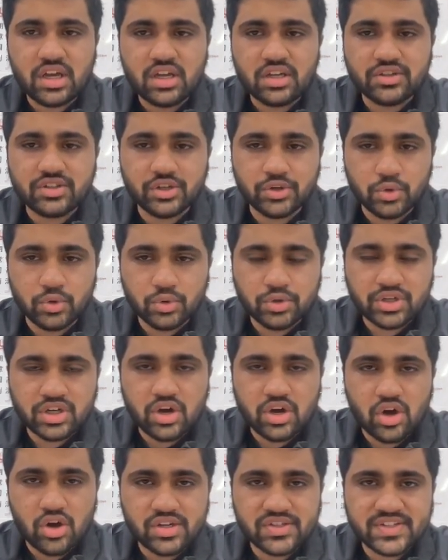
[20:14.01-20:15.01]
the root
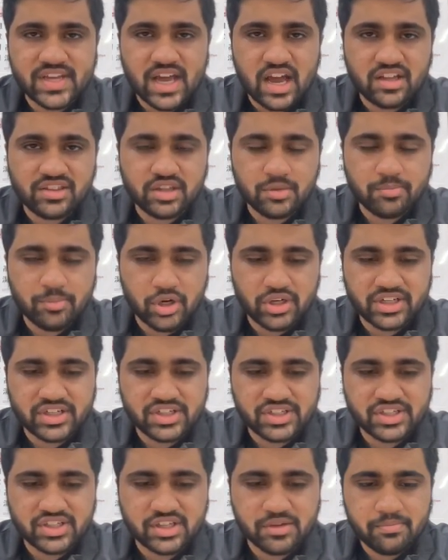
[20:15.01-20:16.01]
cause and the
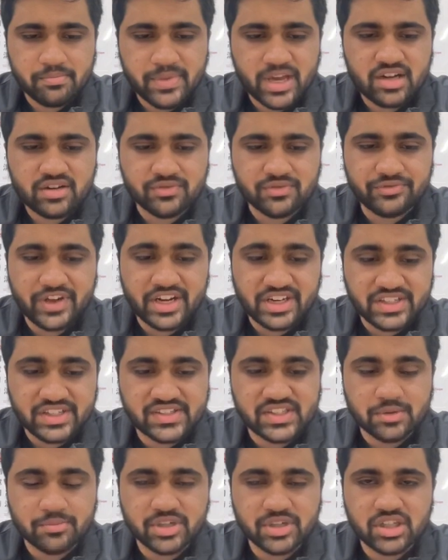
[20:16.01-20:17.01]
potential impact, very
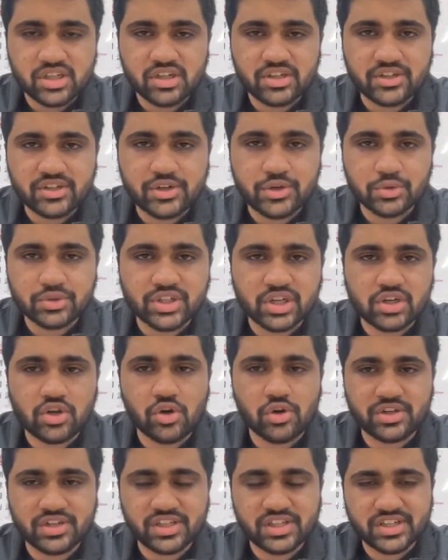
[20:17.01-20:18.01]
similar to the
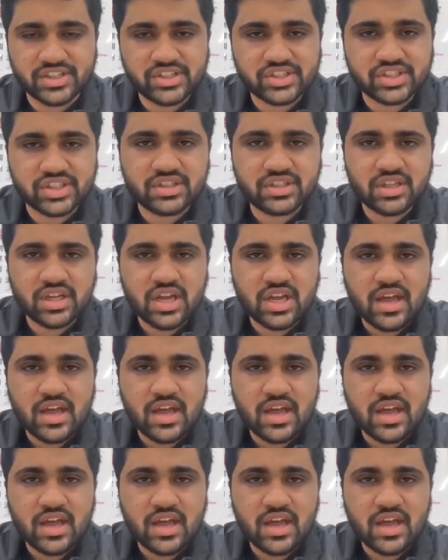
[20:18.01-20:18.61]
correlation,